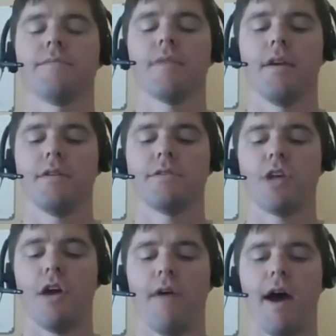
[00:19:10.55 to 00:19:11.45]

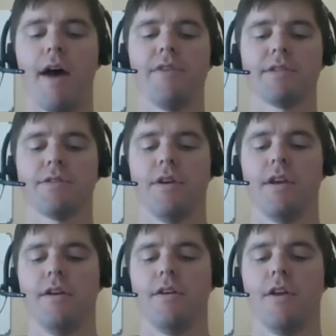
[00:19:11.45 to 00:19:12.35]
So obviously,
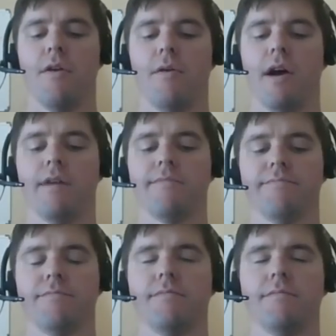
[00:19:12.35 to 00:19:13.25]
you know,
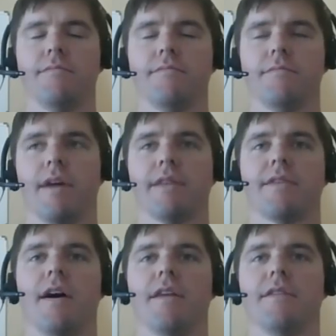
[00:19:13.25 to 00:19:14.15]
like
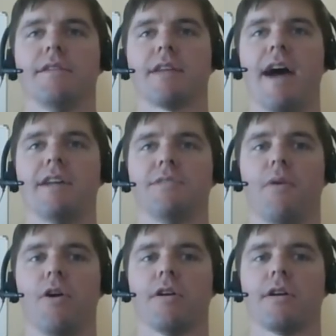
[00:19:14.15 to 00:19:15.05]
the SkySpark